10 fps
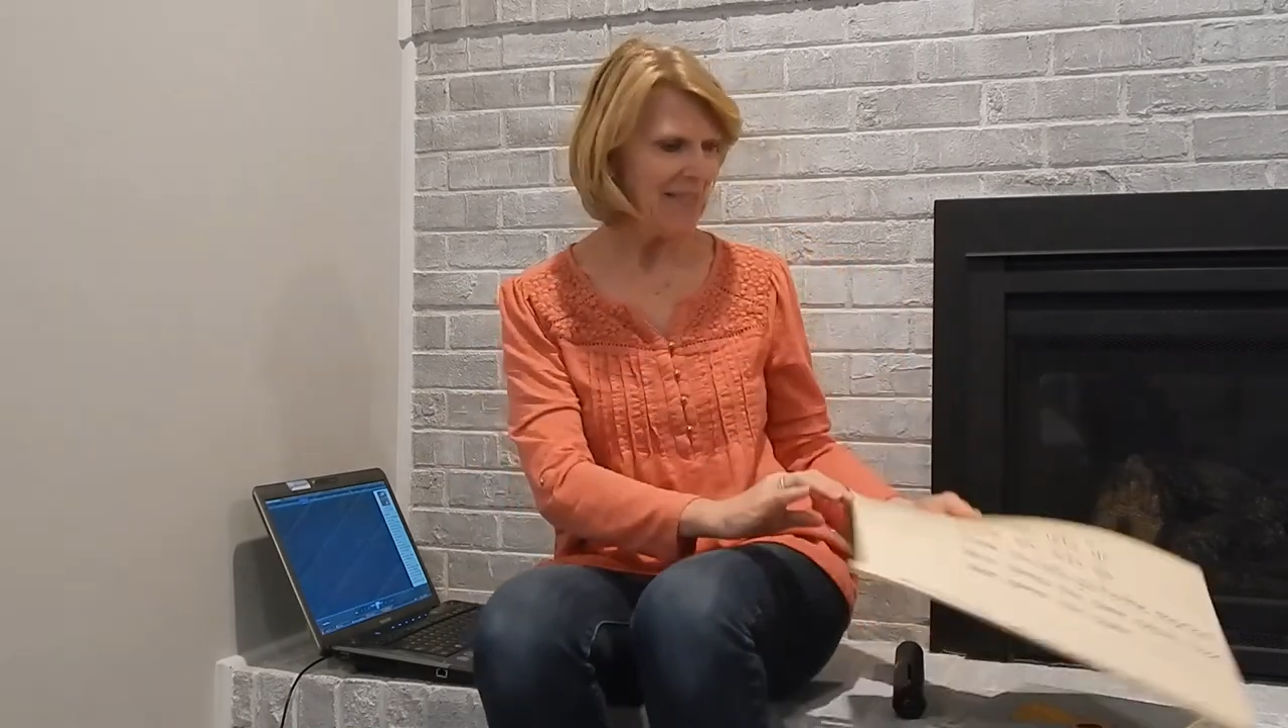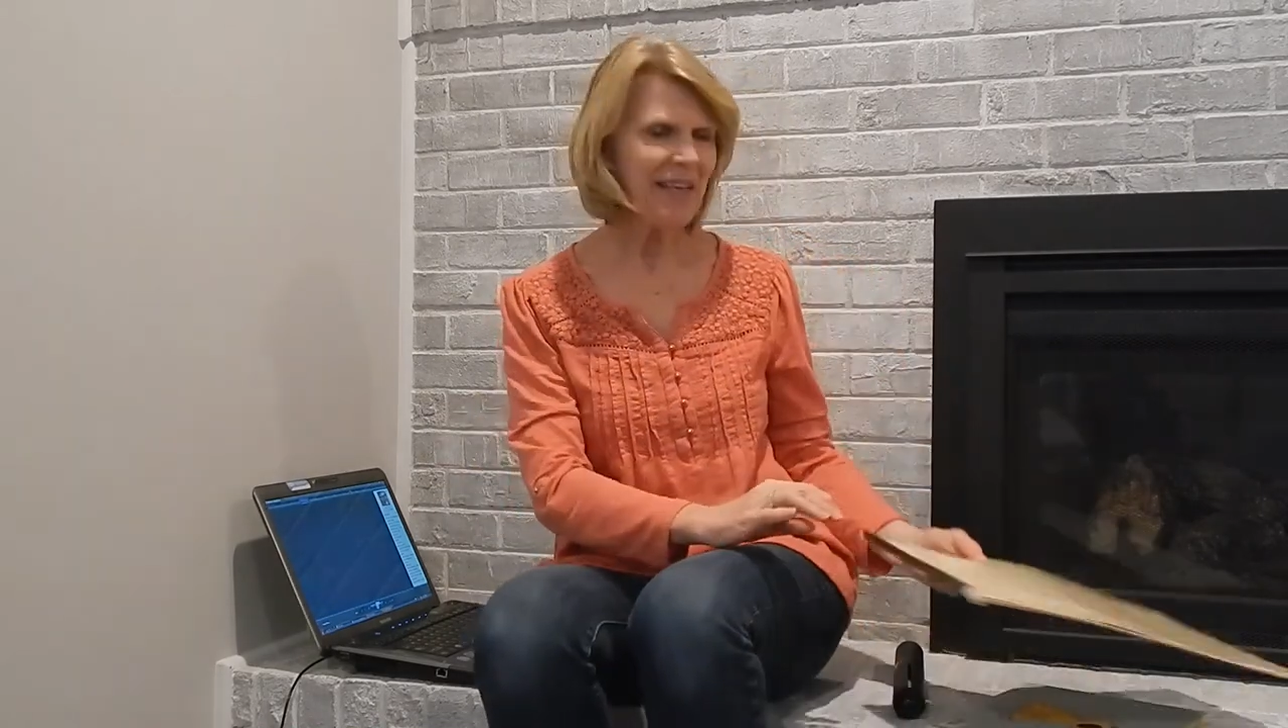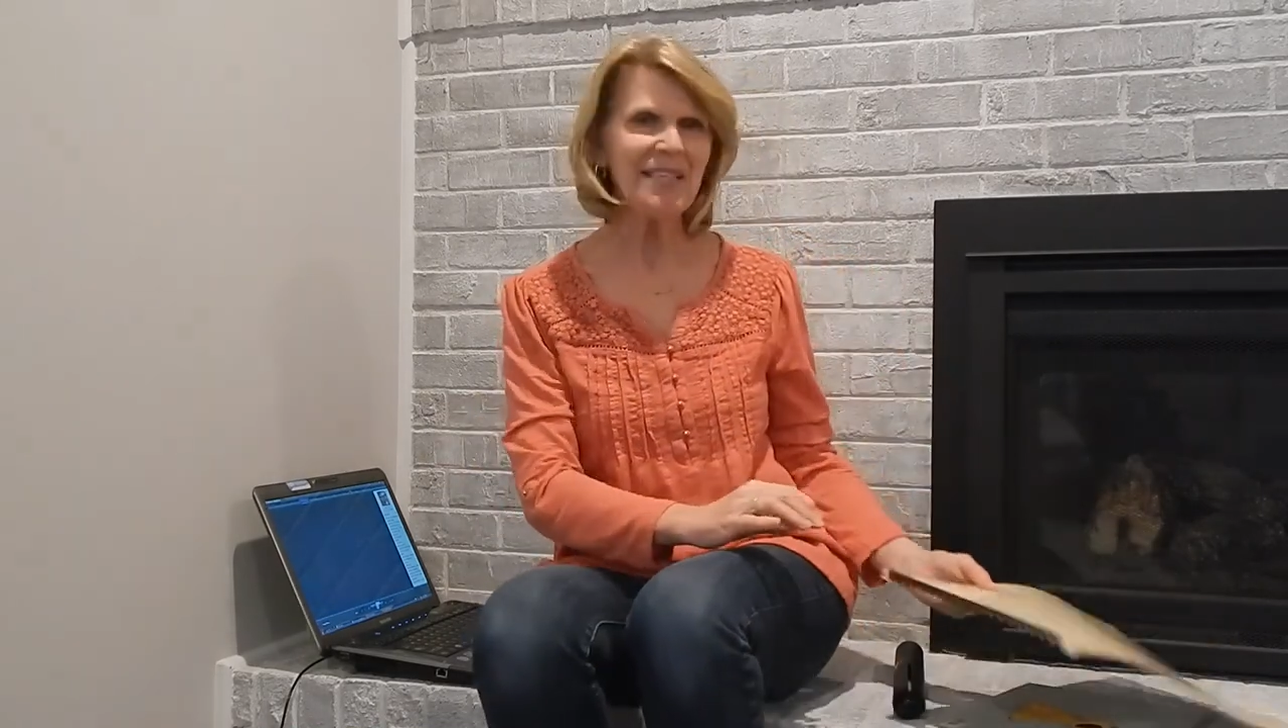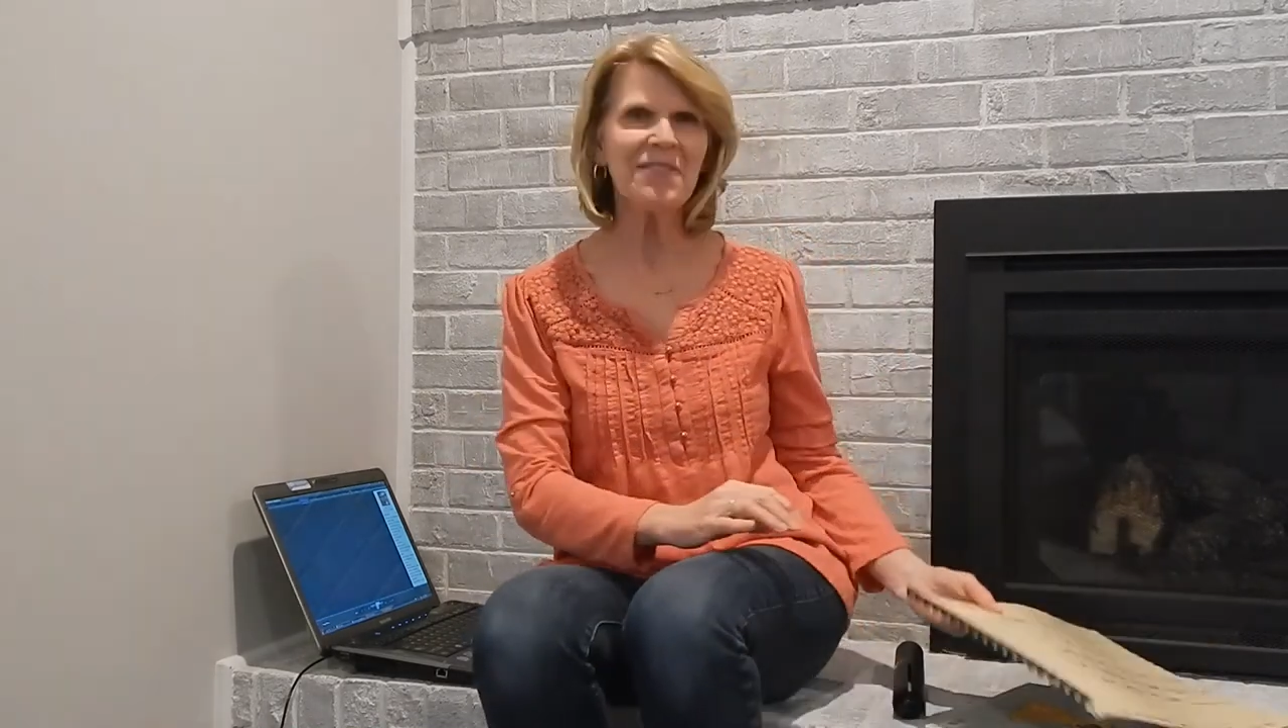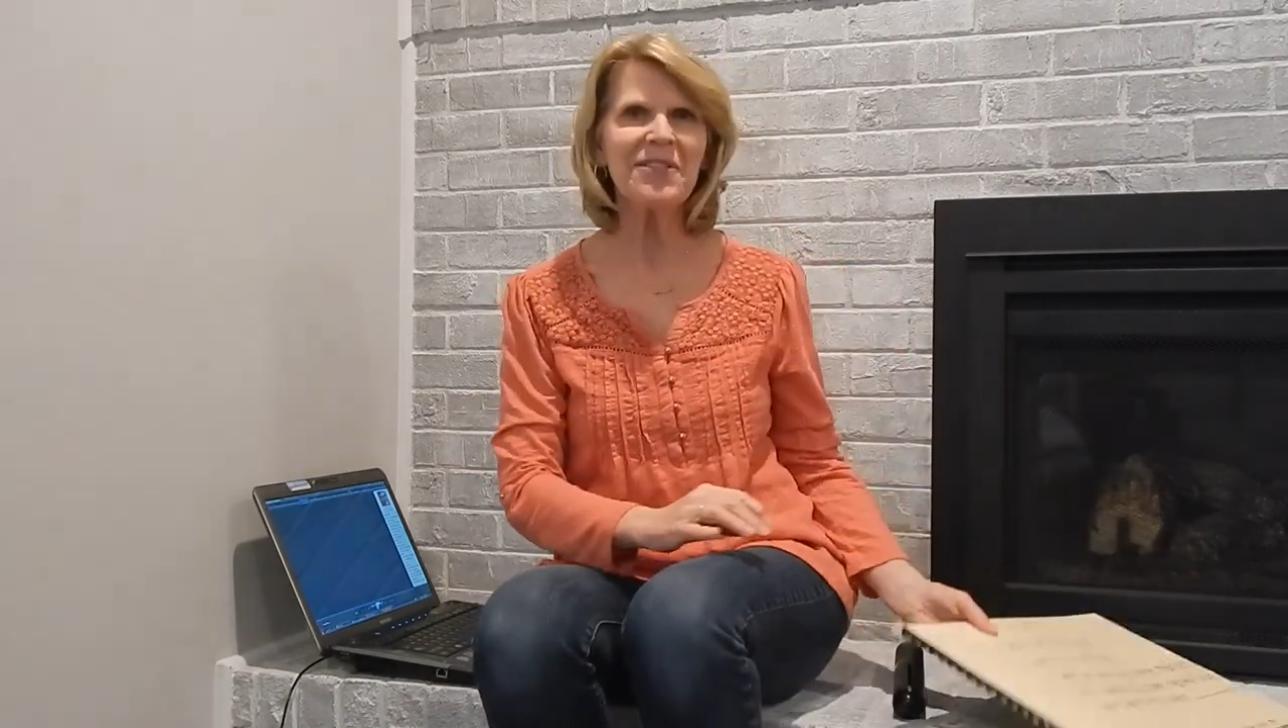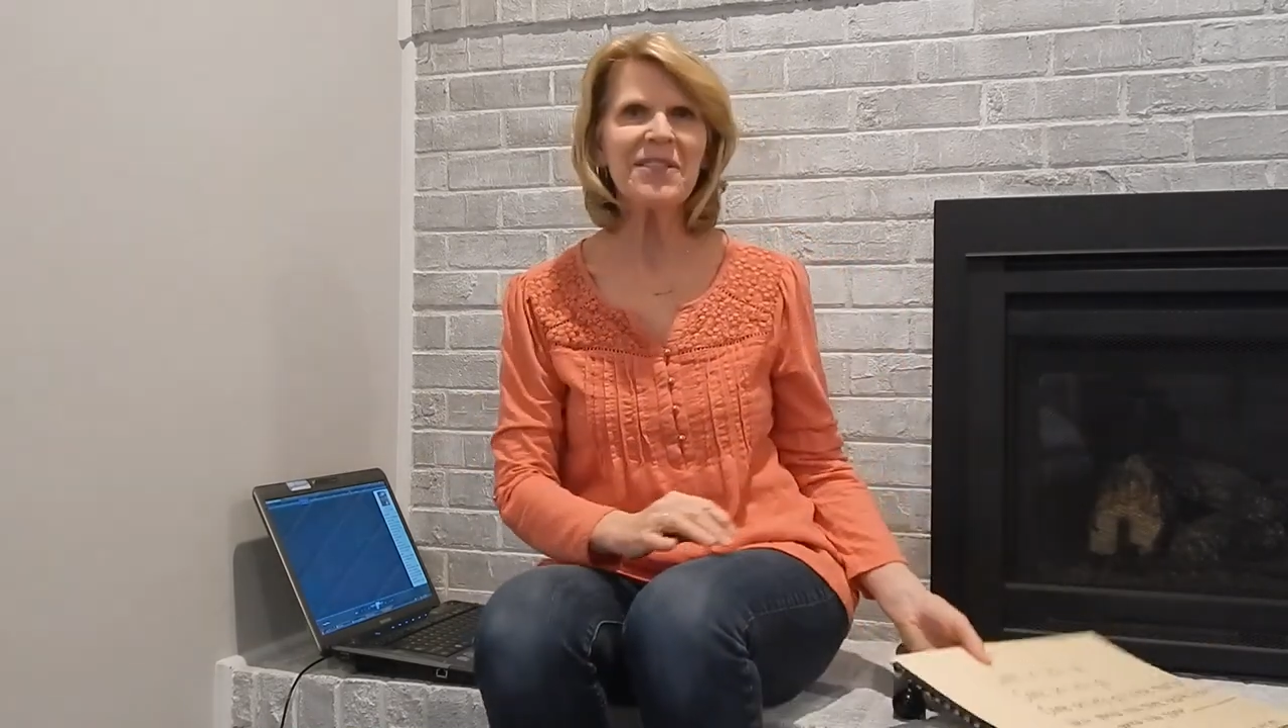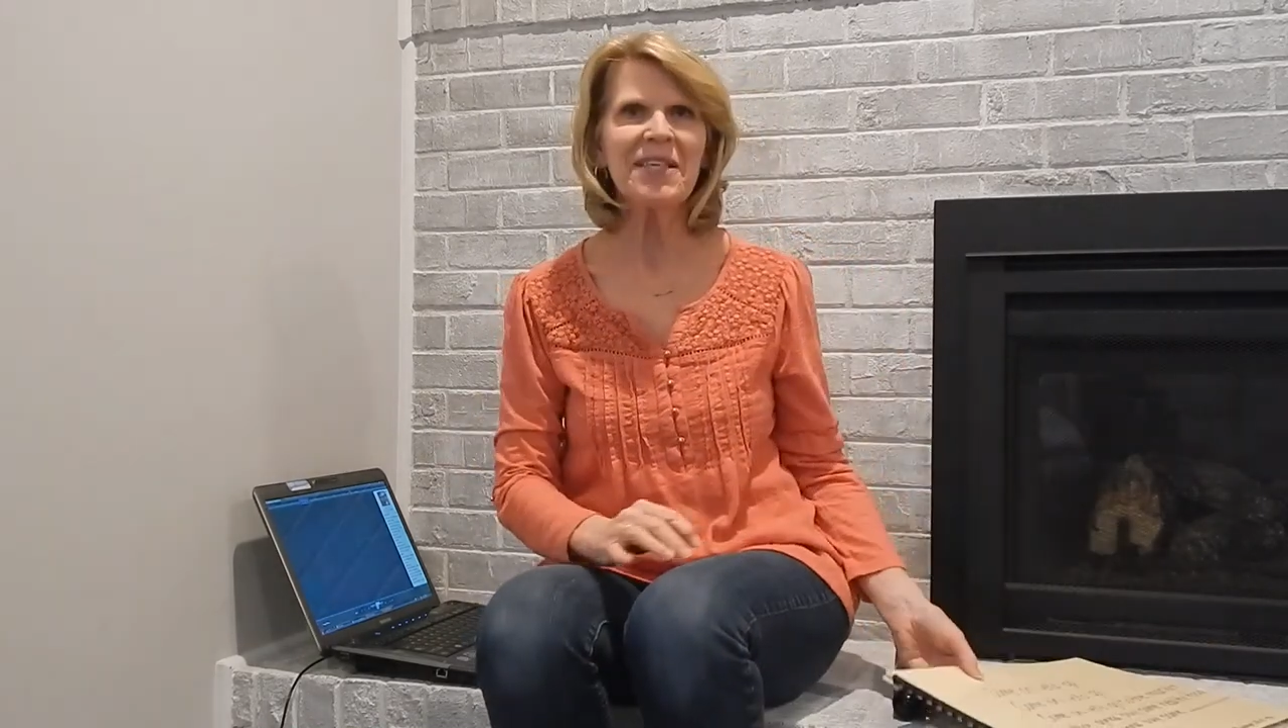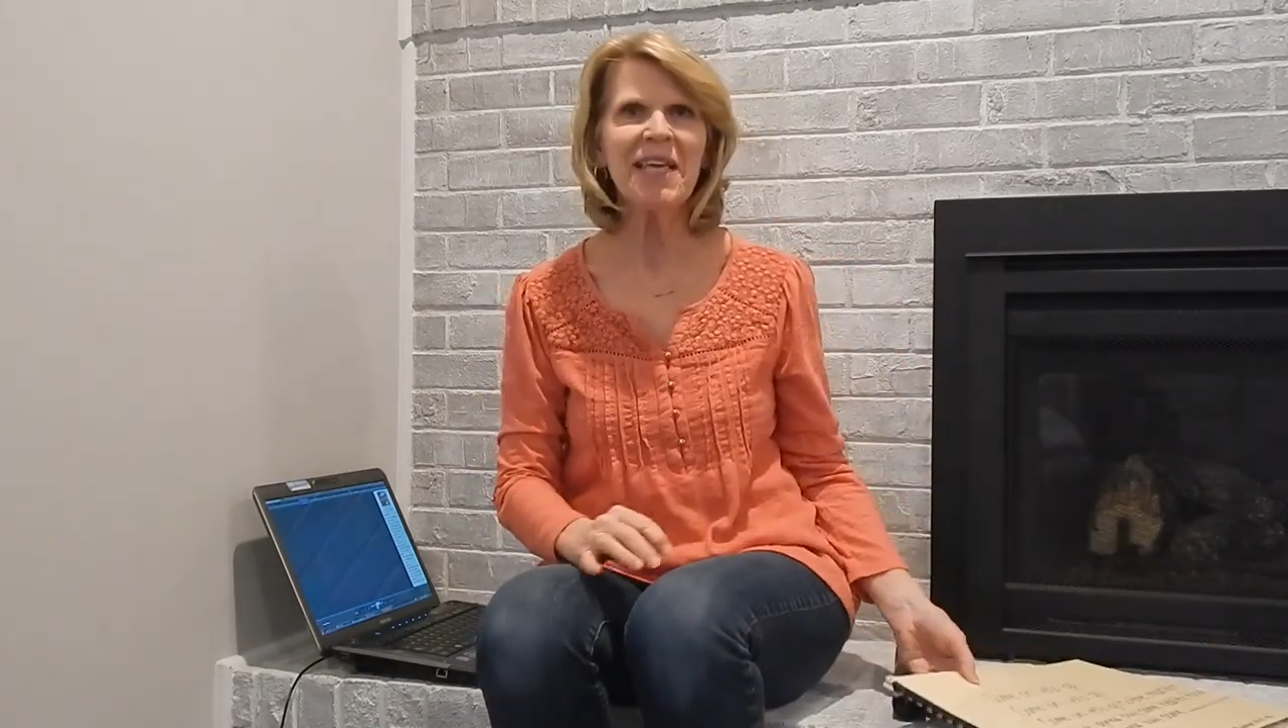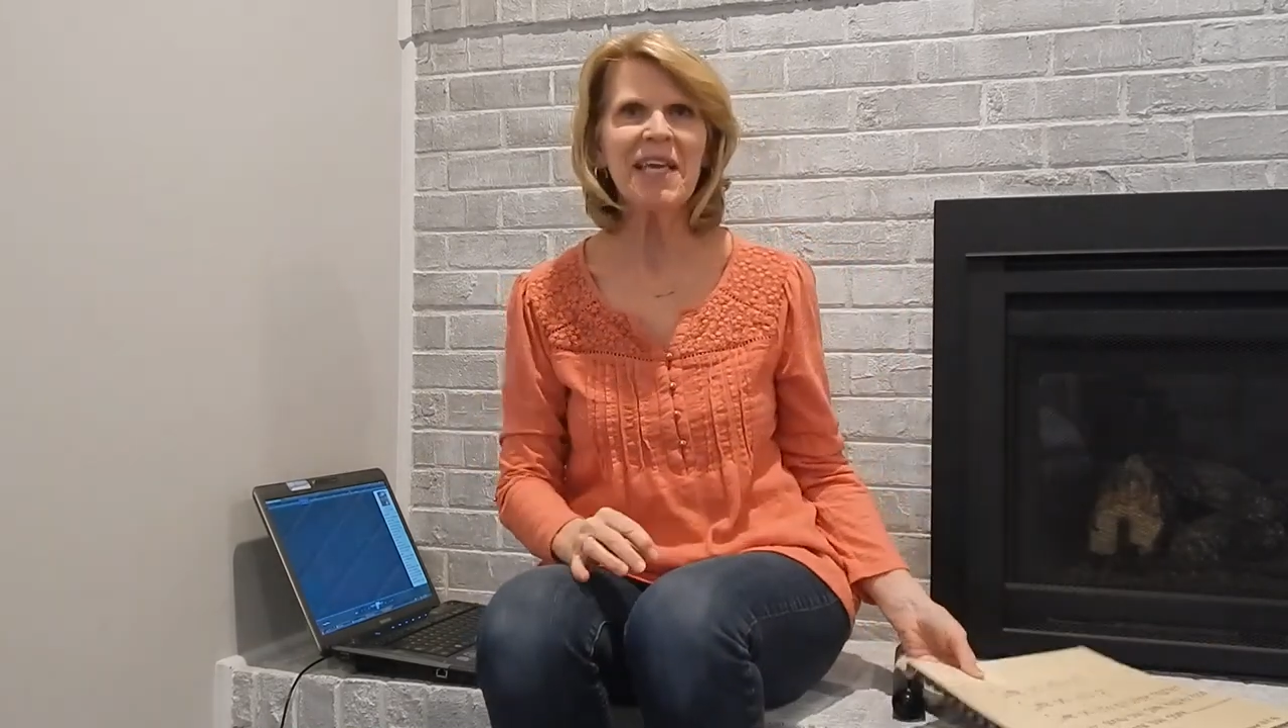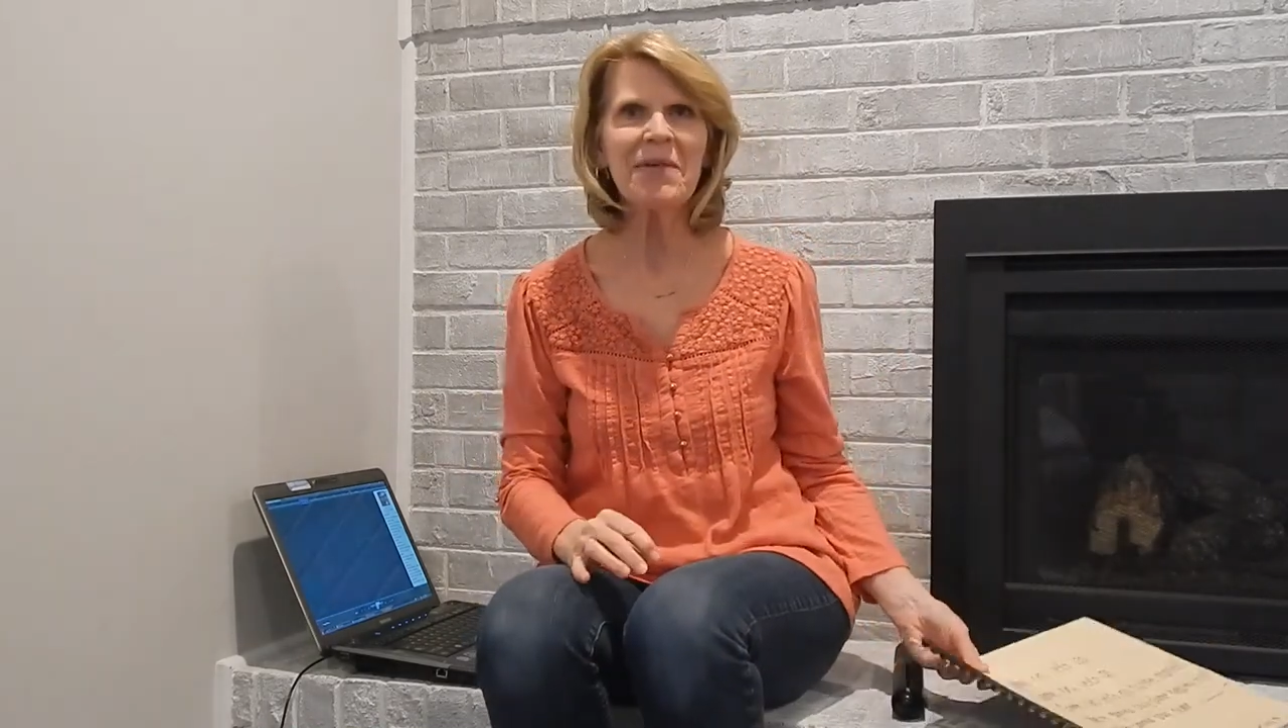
Thanks for singing